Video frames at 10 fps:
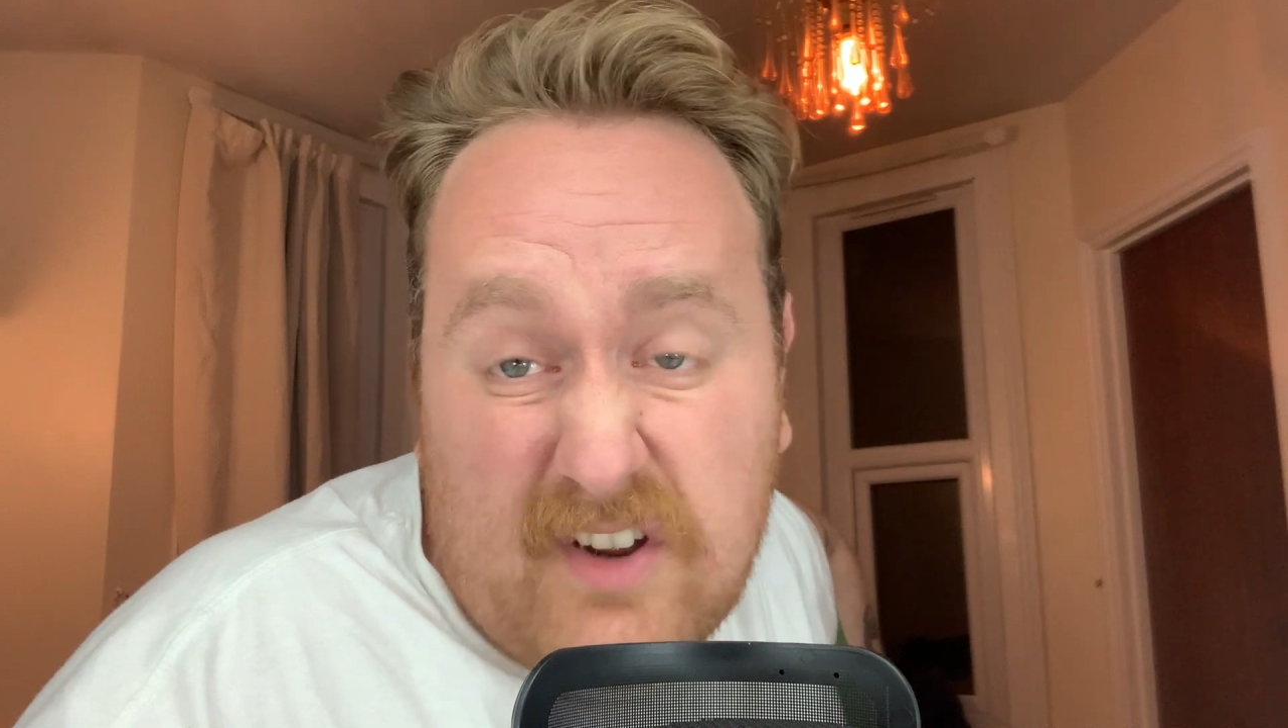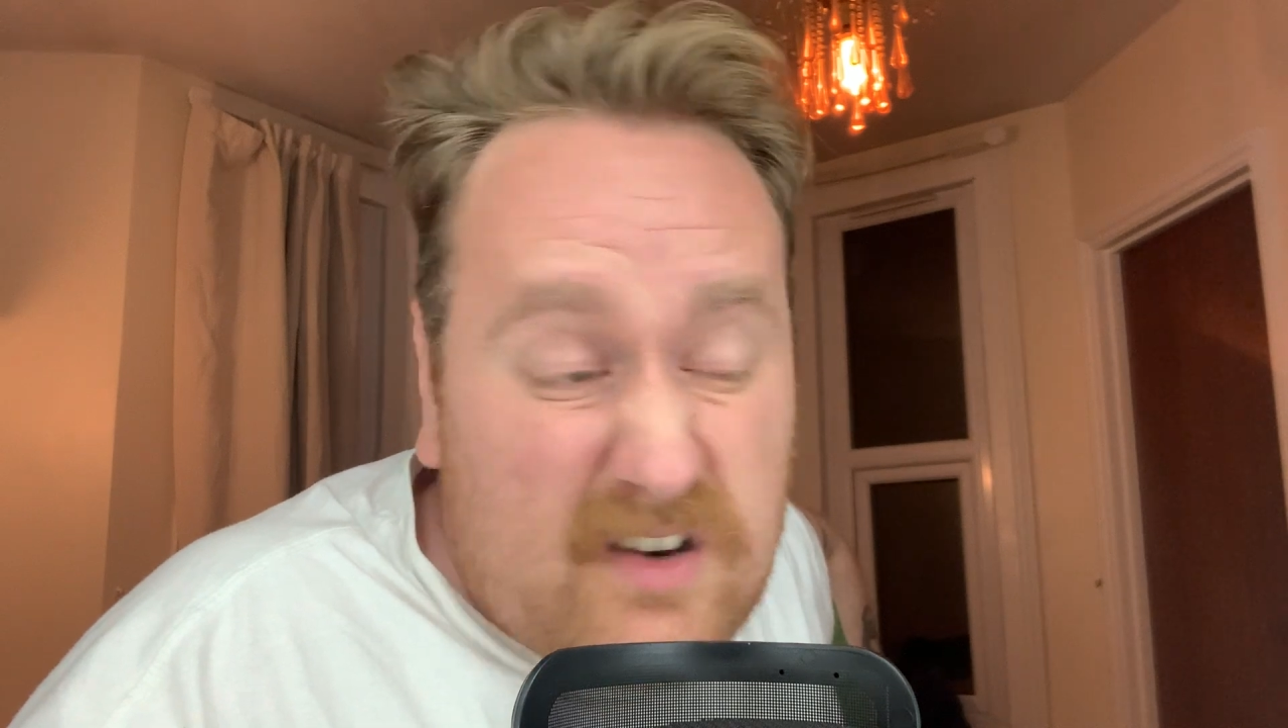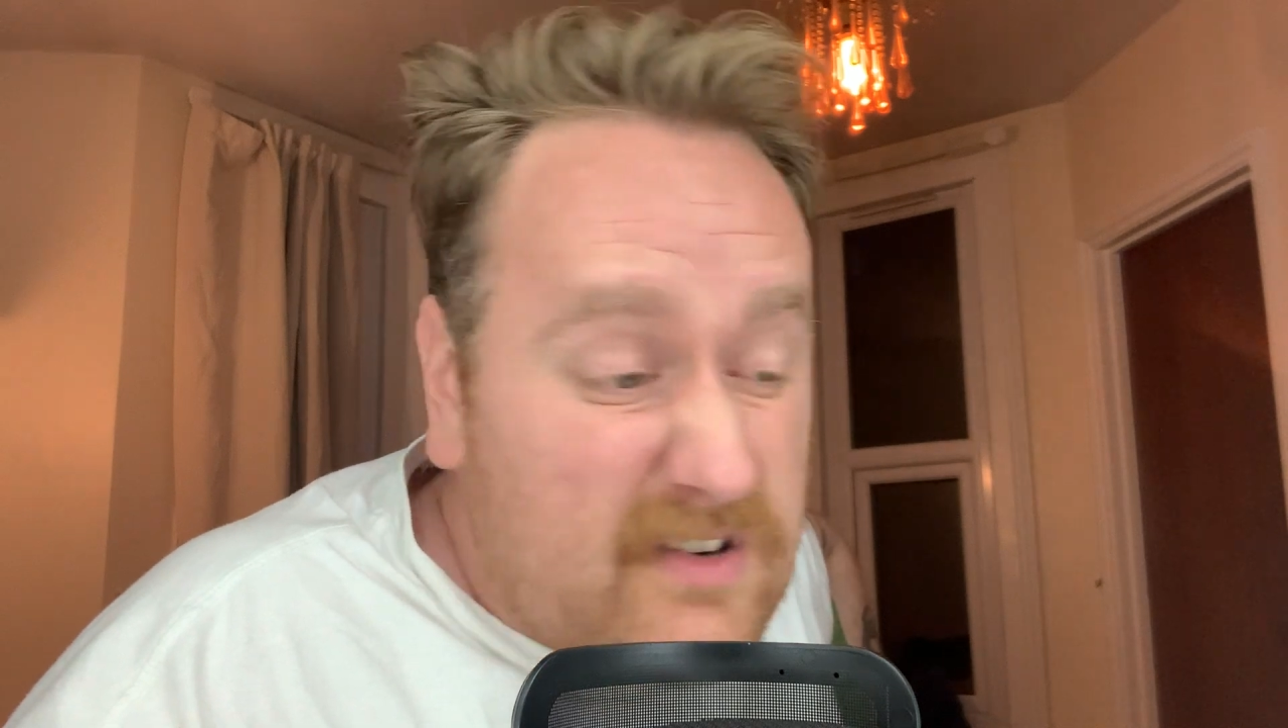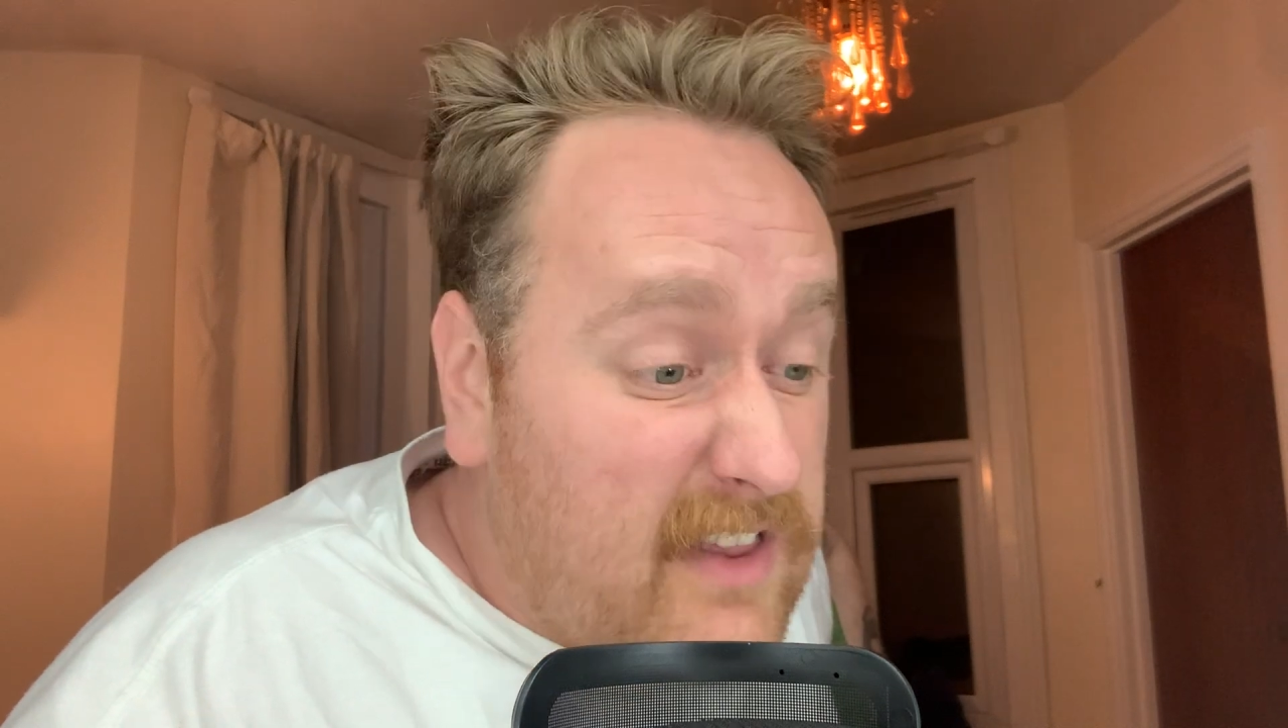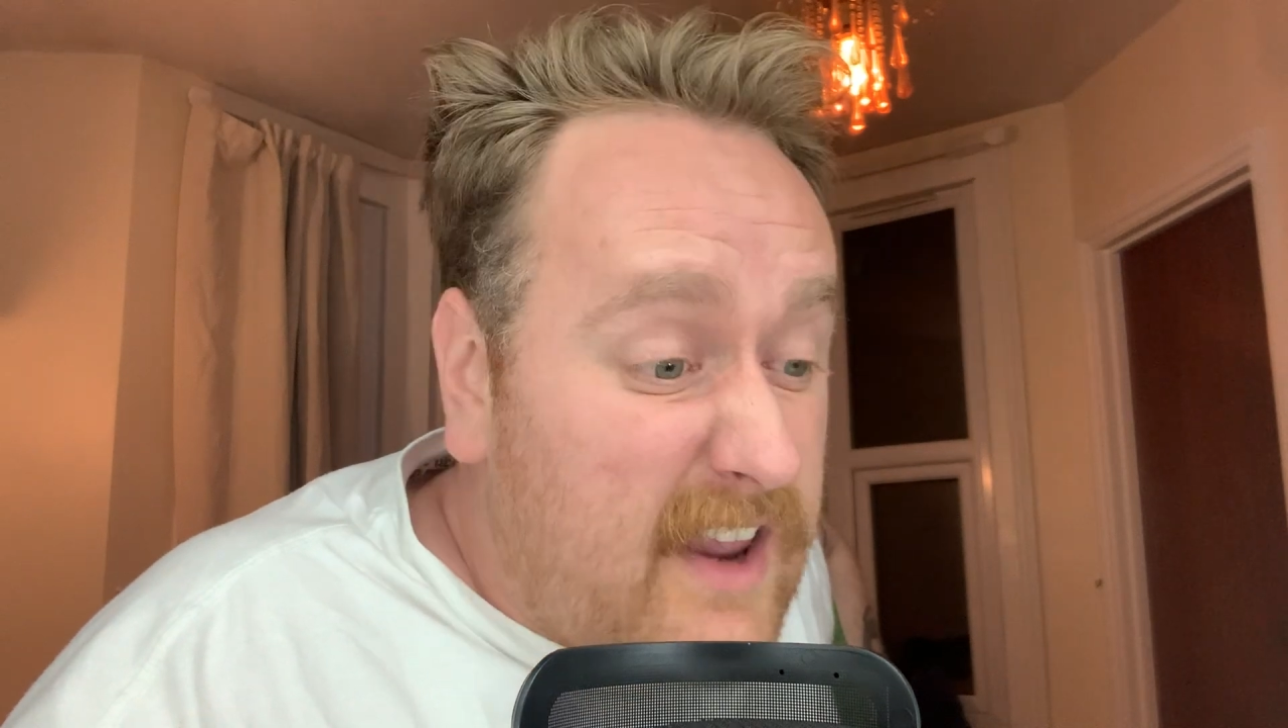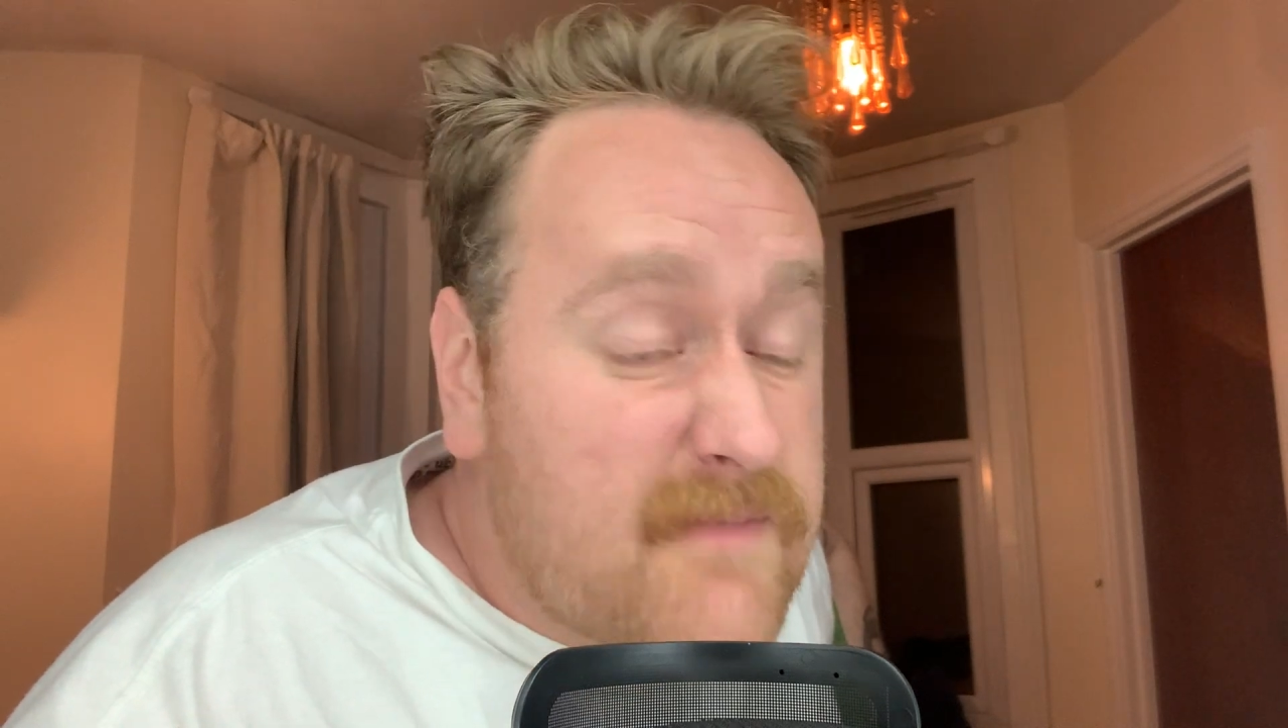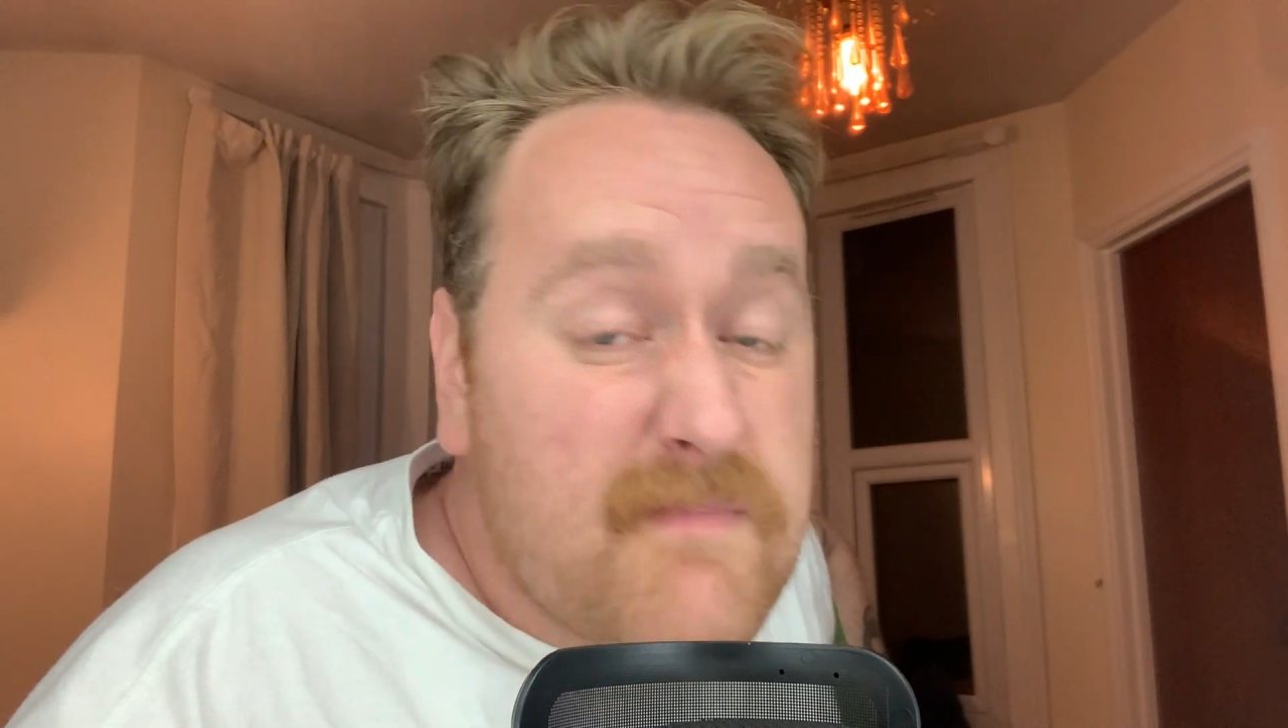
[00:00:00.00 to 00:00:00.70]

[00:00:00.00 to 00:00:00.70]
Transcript: and they can